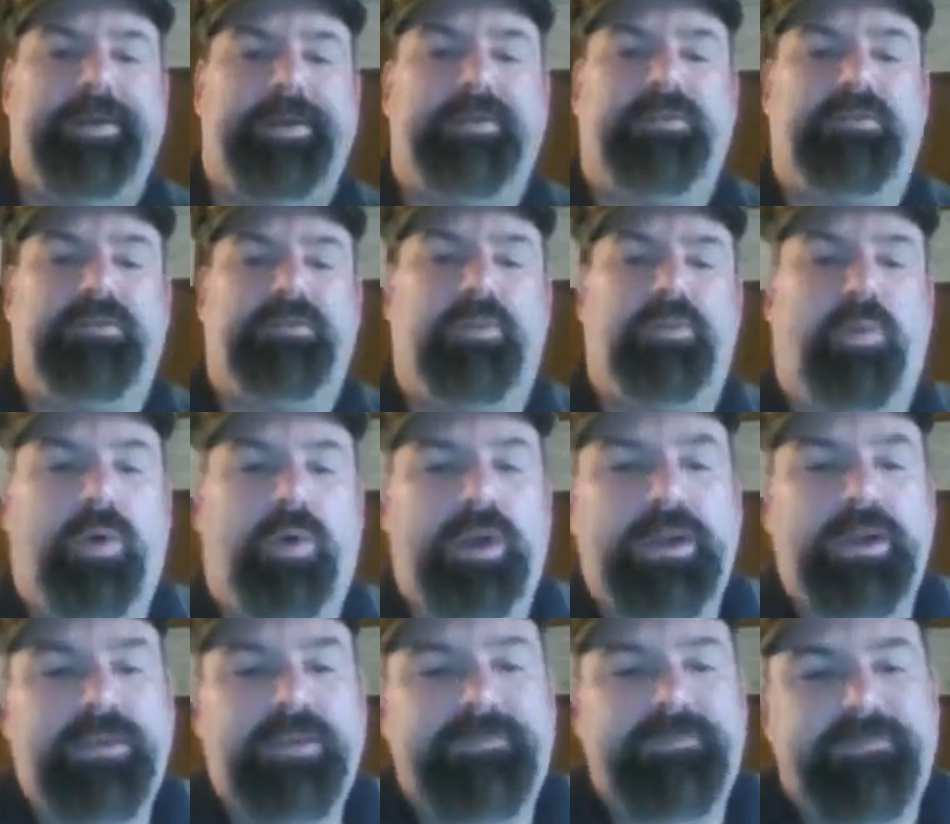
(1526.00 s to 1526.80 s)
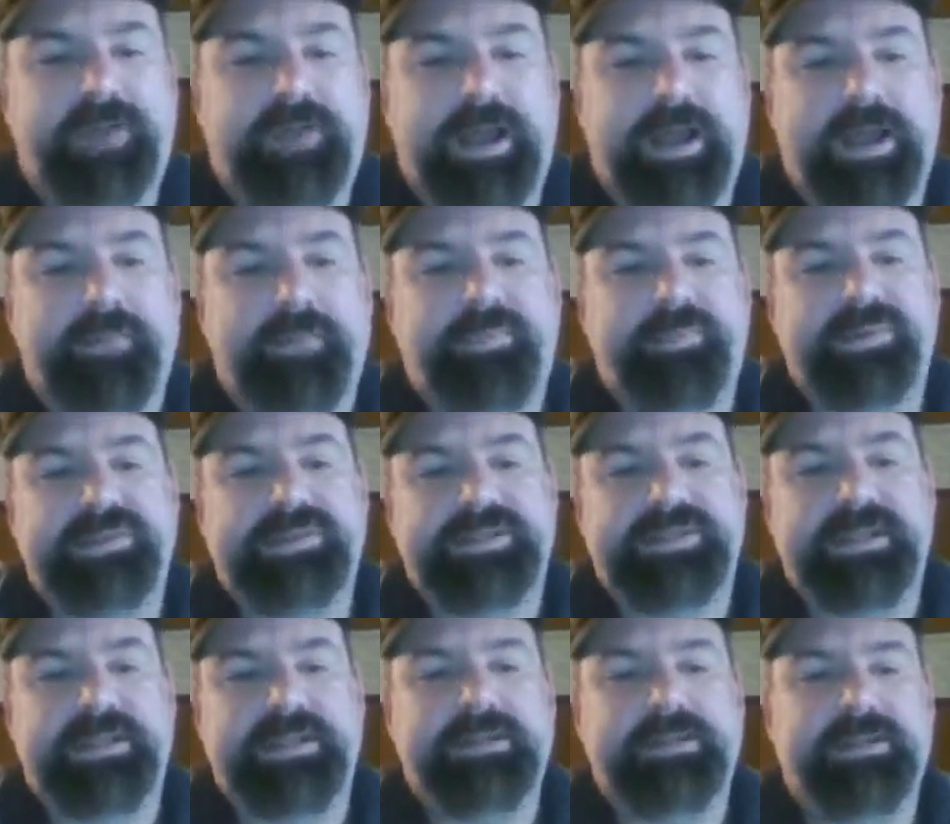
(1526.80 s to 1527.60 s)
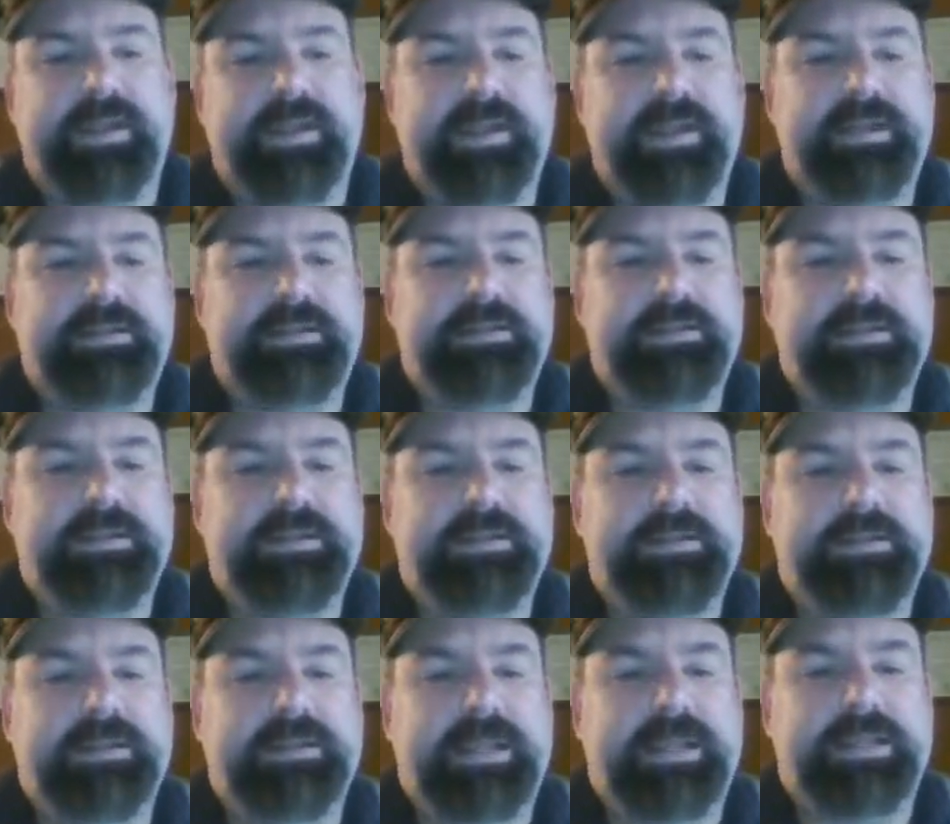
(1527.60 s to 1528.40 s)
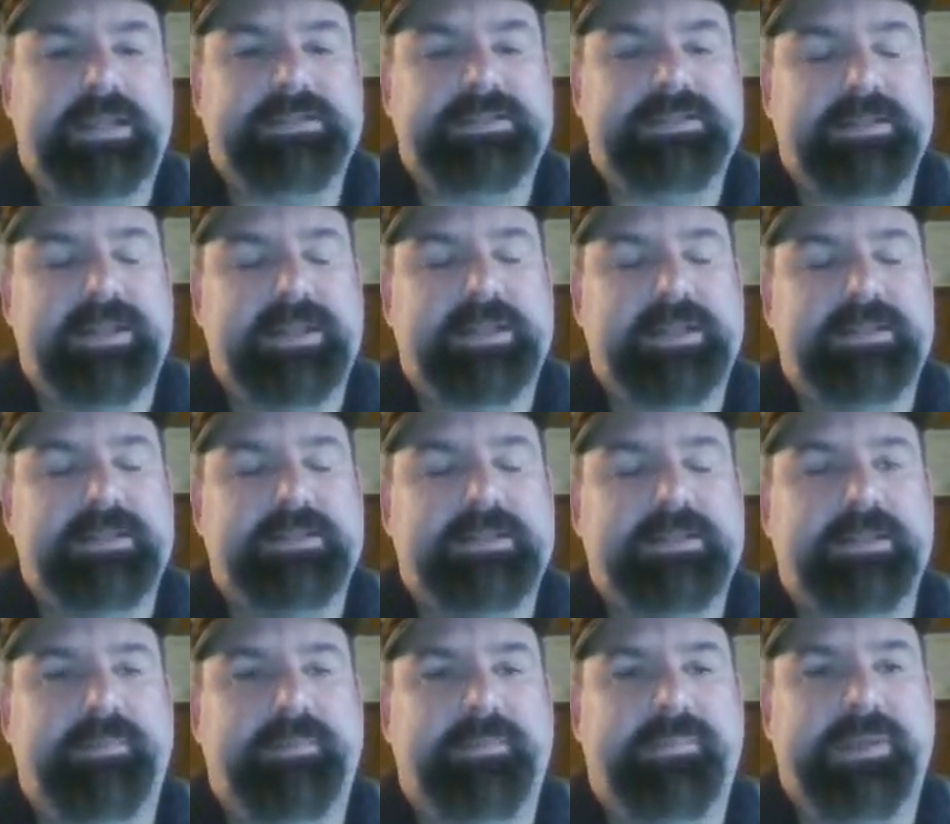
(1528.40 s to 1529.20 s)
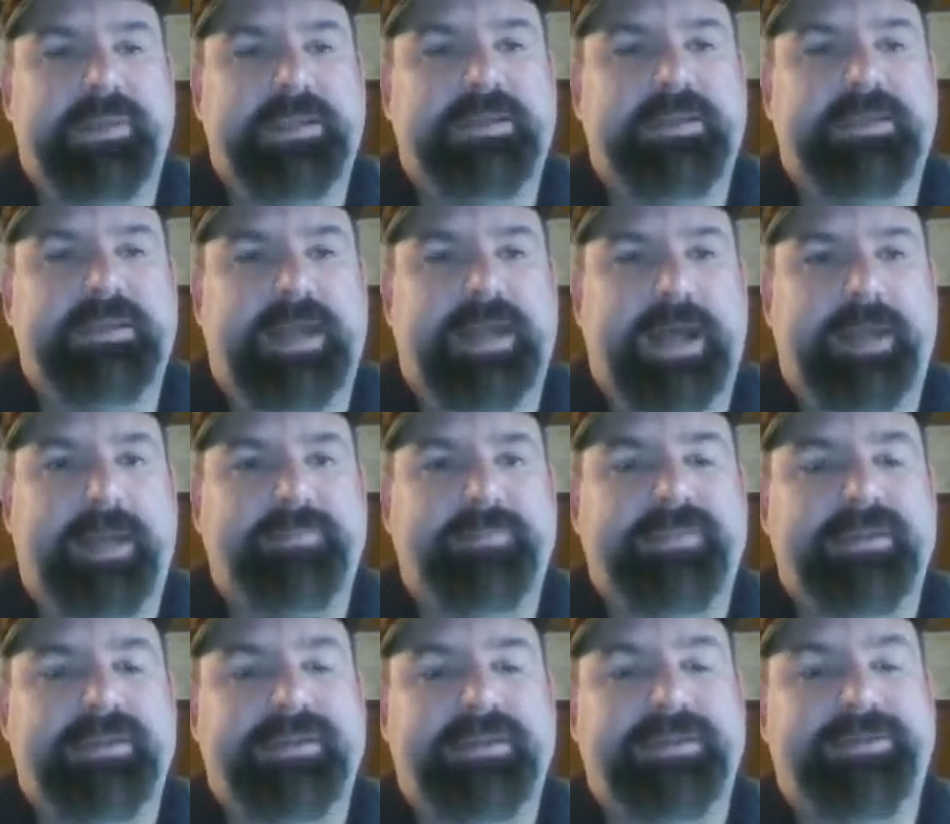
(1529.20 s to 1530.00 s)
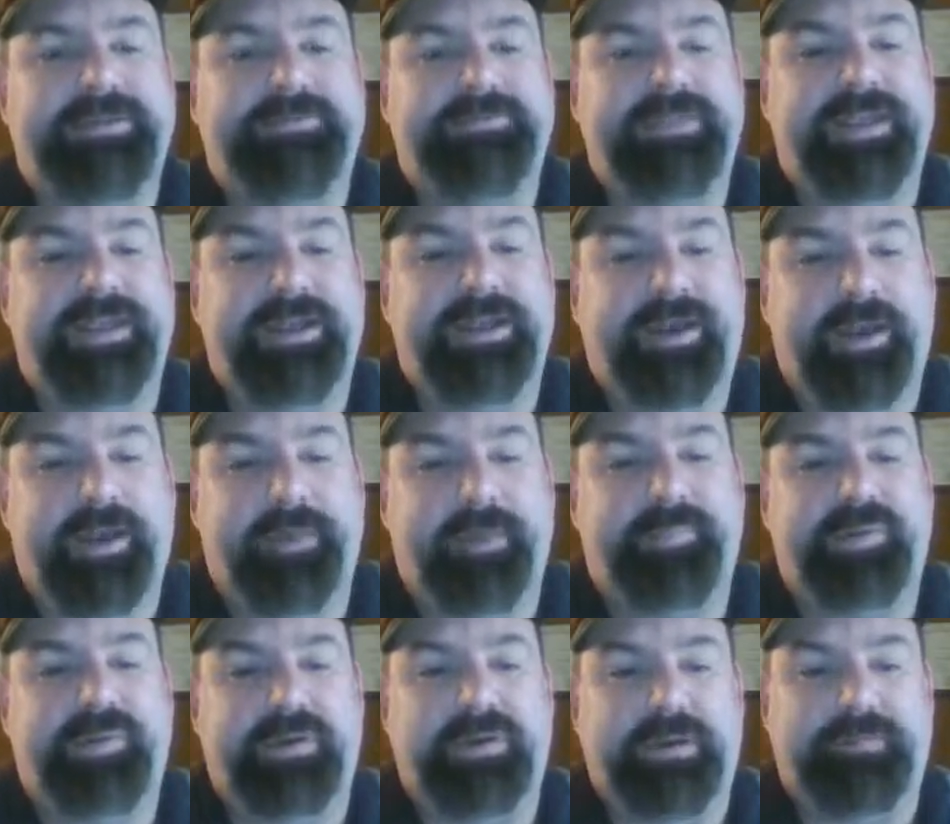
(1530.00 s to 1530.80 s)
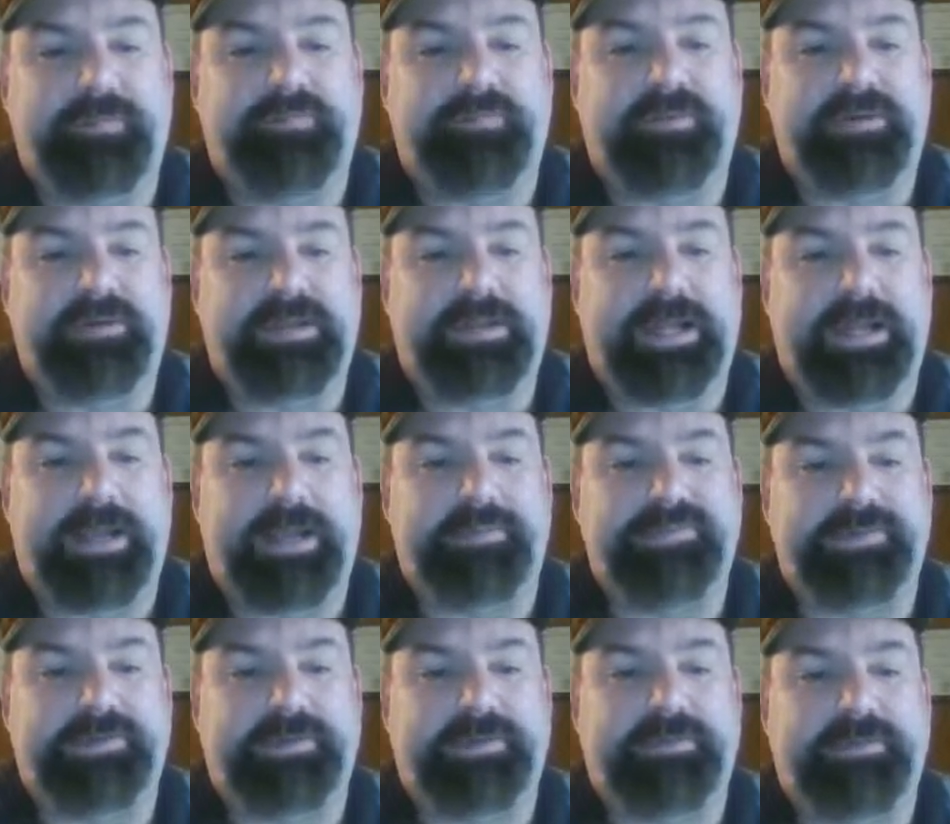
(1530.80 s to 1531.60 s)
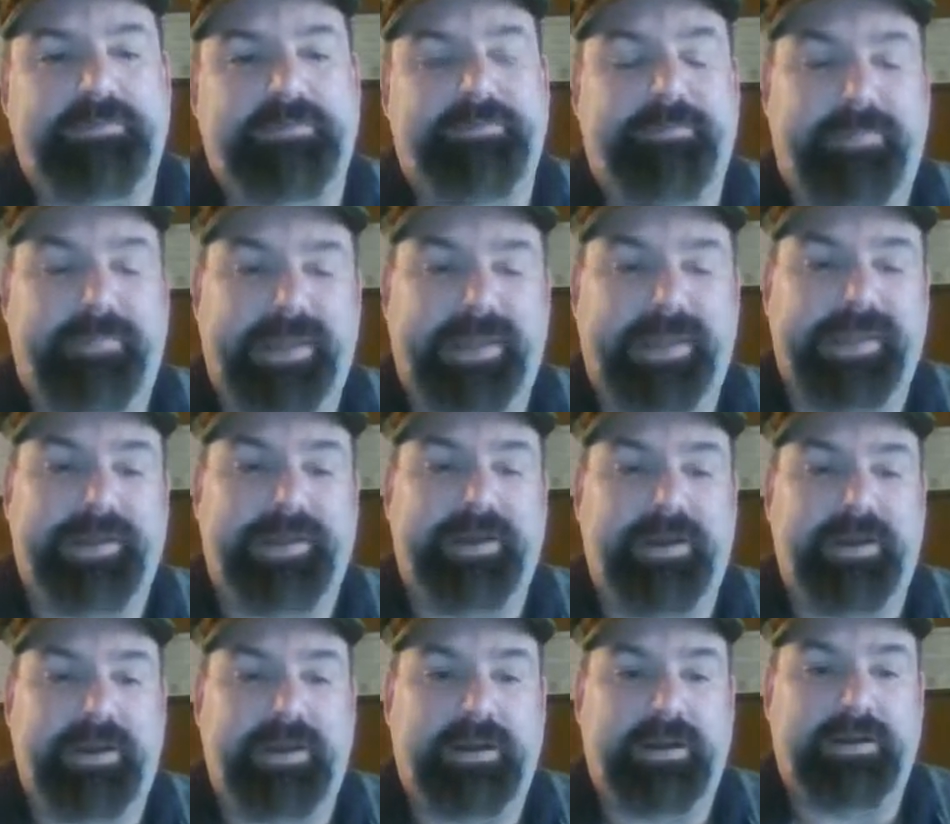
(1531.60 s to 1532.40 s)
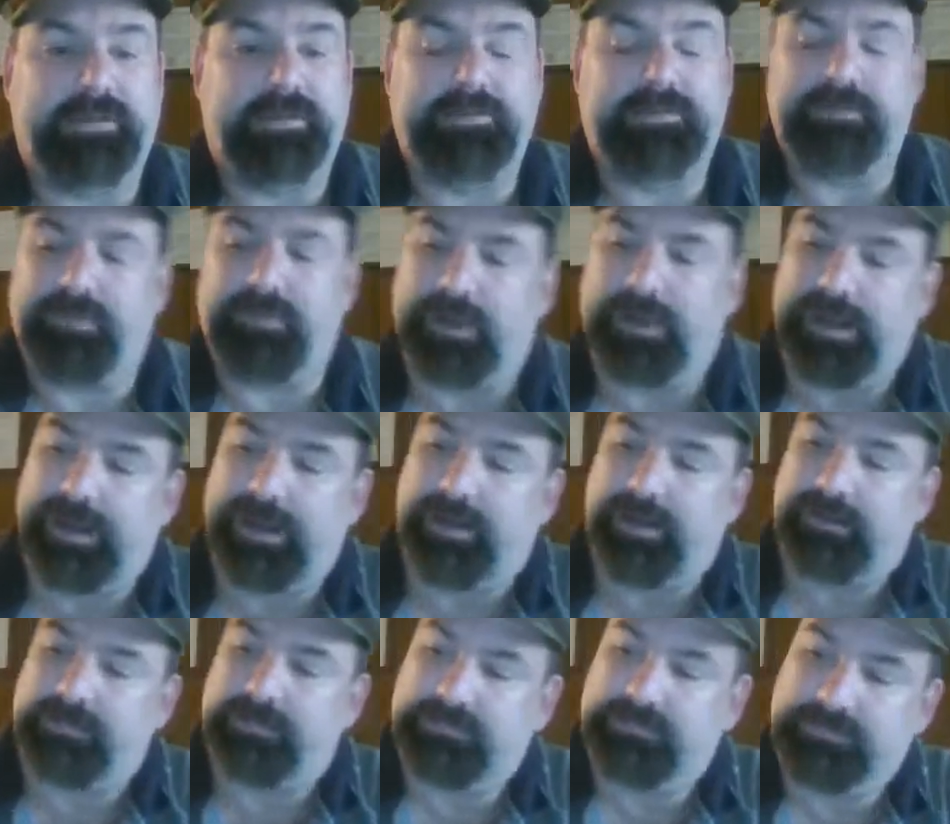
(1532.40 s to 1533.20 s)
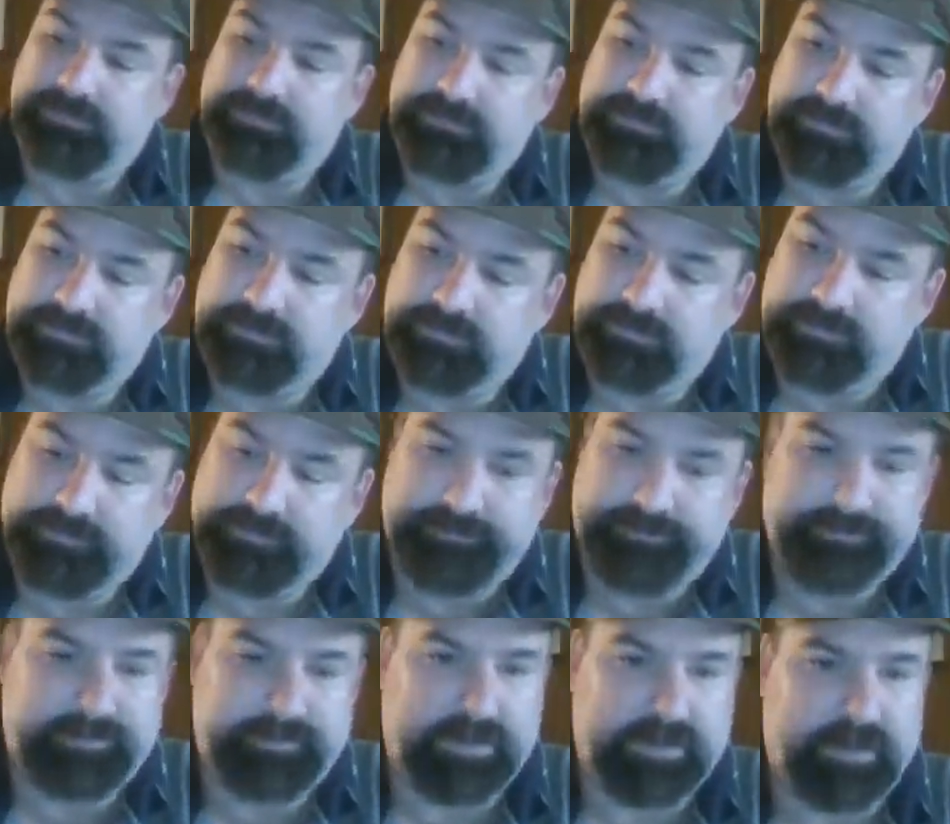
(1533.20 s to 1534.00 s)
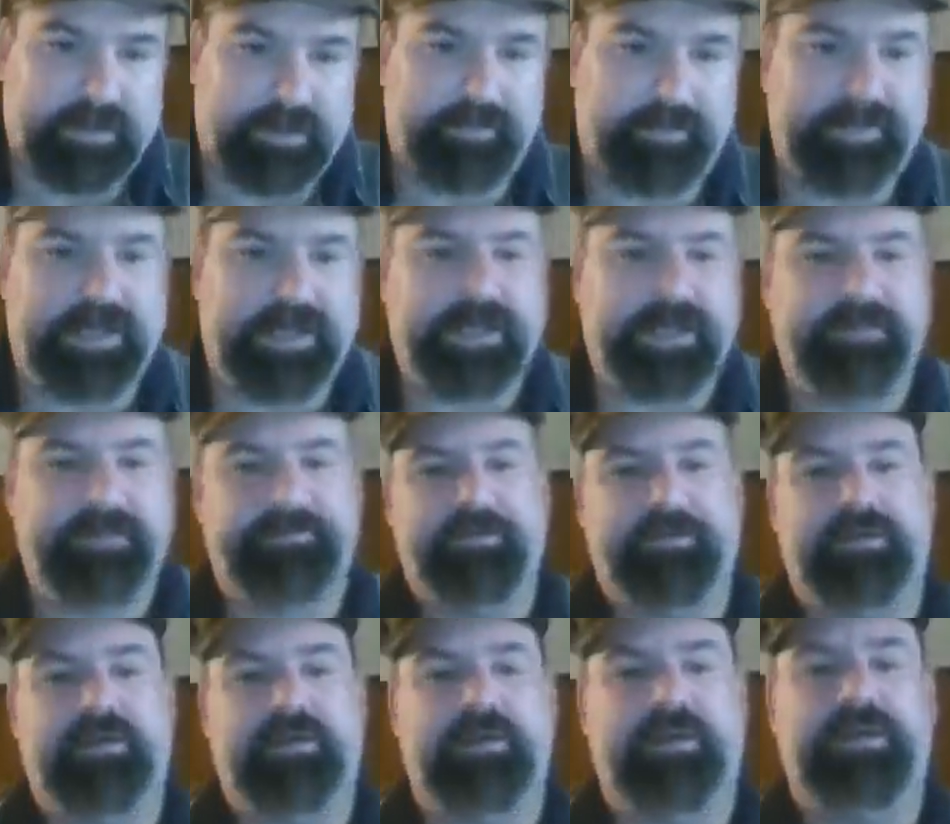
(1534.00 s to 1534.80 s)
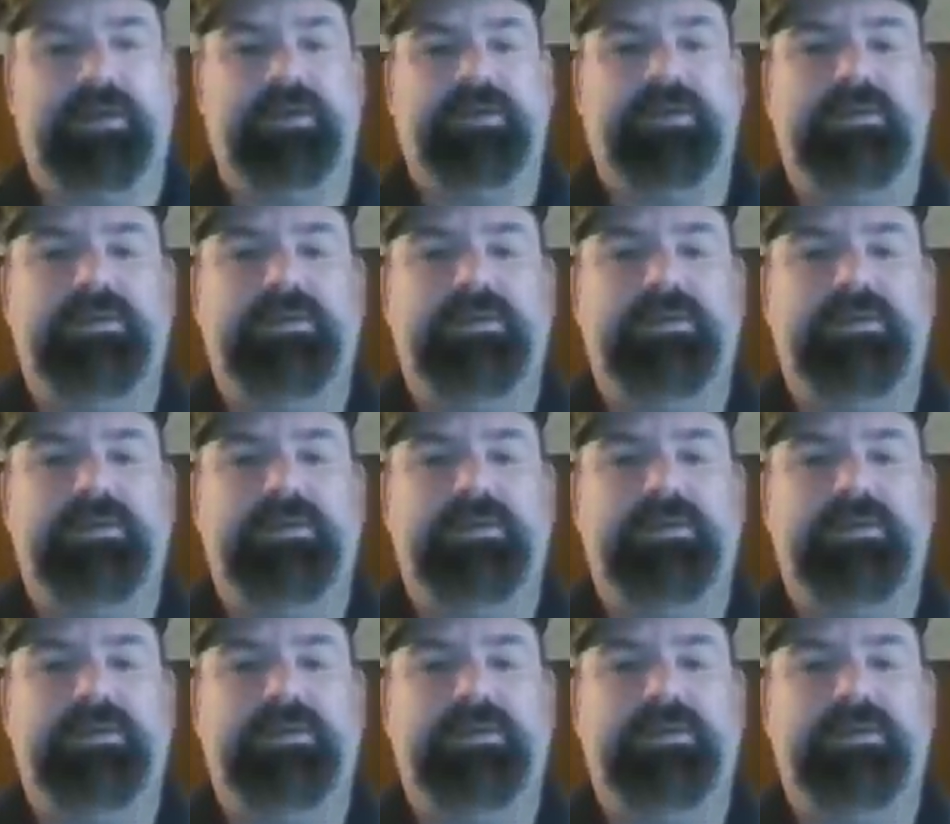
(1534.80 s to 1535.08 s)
25% less likely to be adopted if they are put up for adoption. Men are. Wow. Another penny for her.